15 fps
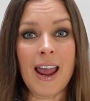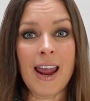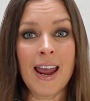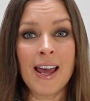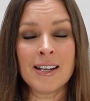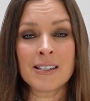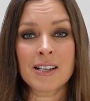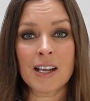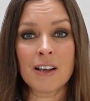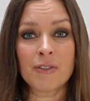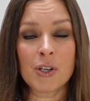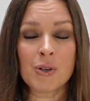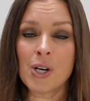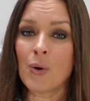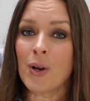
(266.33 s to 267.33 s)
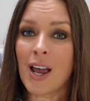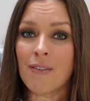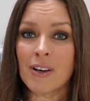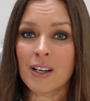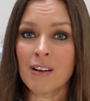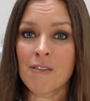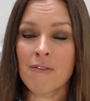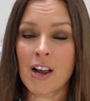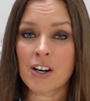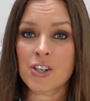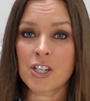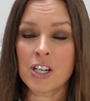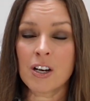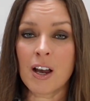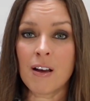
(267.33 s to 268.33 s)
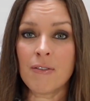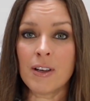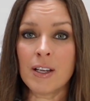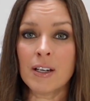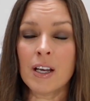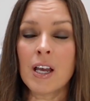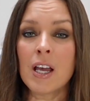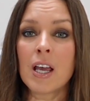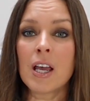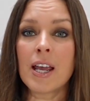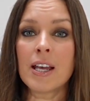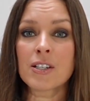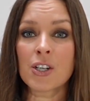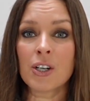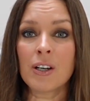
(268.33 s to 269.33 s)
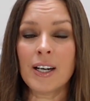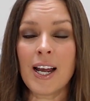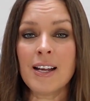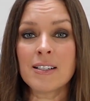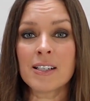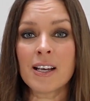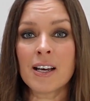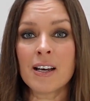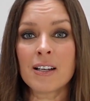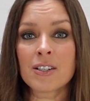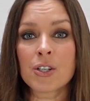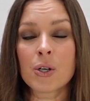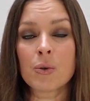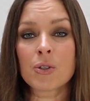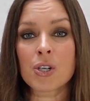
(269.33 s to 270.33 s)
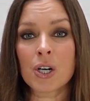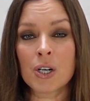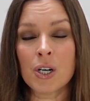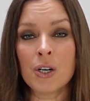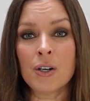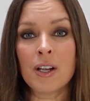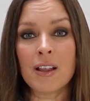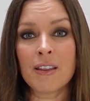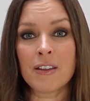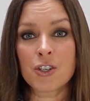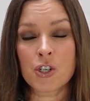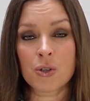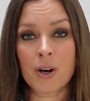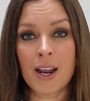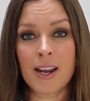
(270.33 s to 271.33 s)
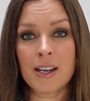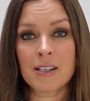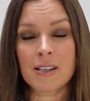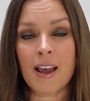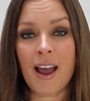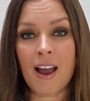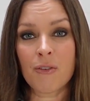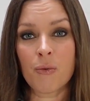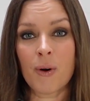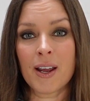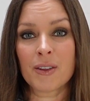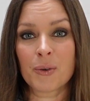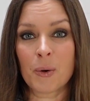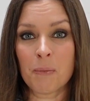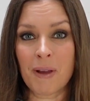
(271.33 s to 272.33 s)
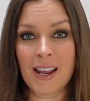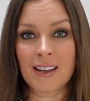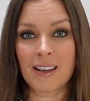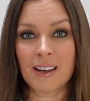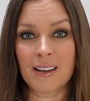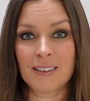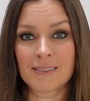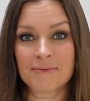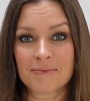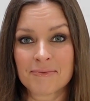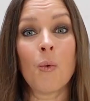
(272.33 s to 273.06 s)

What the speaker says: And if you don't have a convection oven, it's a good idea to turn the trays halfway through baking.